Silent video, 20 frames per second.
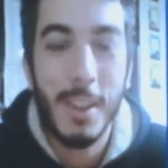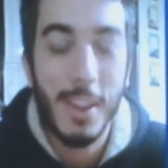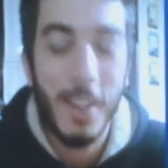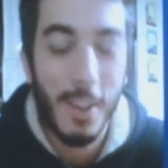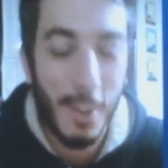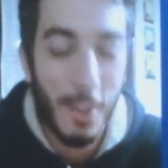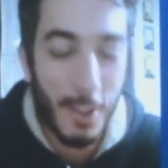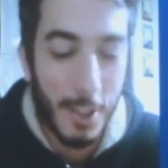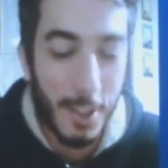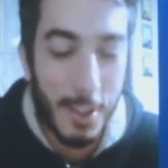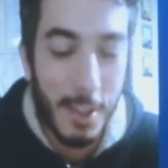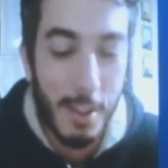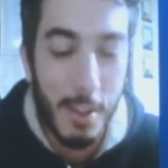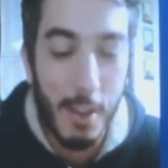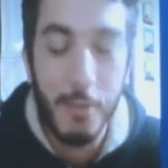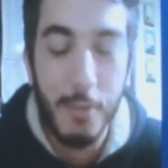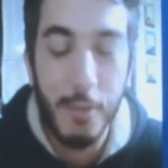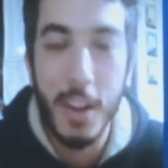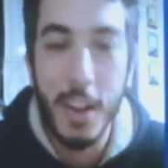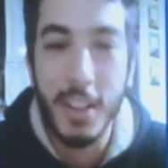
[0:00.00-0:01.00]
all the
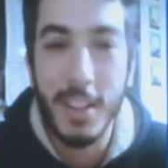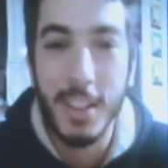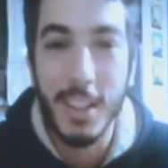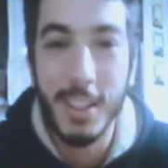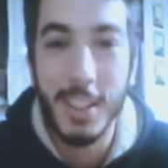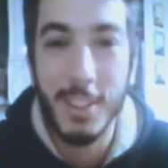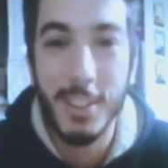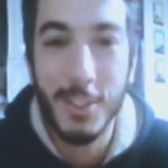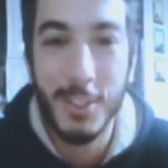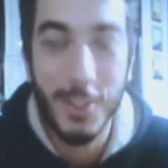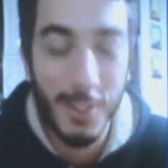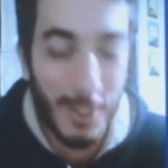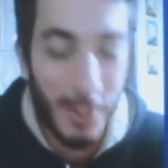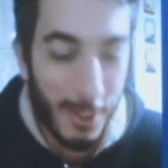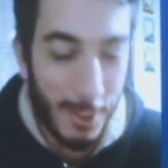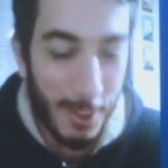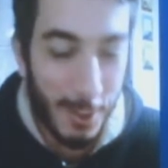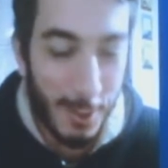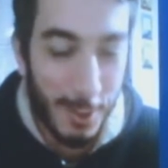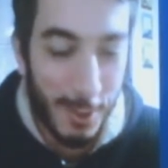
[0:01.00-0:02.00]
Syrian friends I know
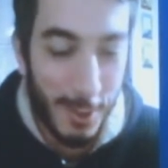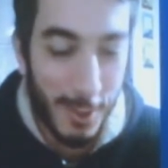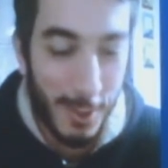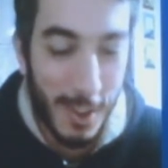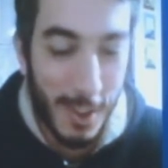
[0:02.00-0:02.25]
who